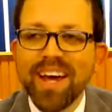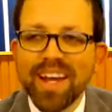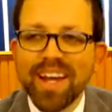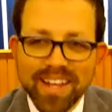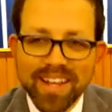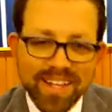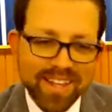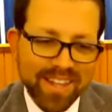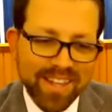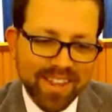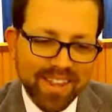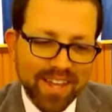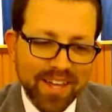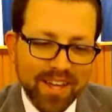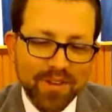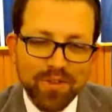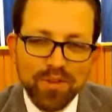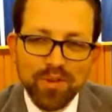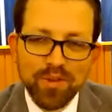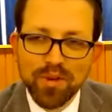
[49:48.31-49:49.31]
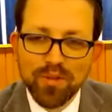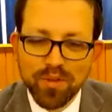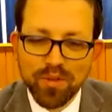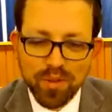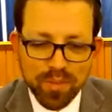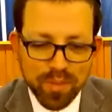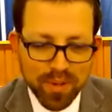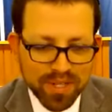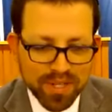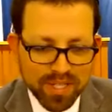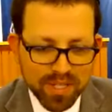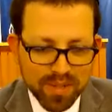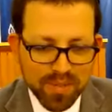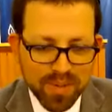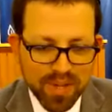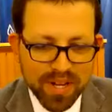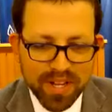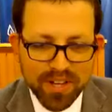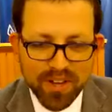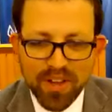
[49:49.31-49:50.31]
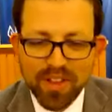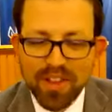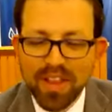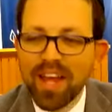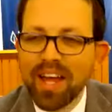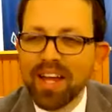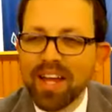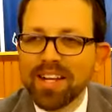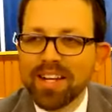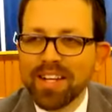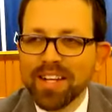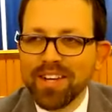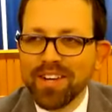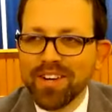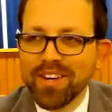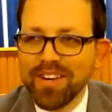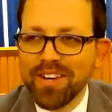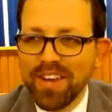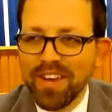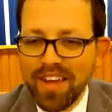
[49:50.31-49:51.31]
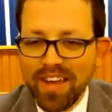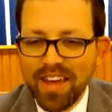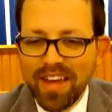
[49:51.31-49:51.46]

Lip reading: I'd like to thank everyone for participating online and here.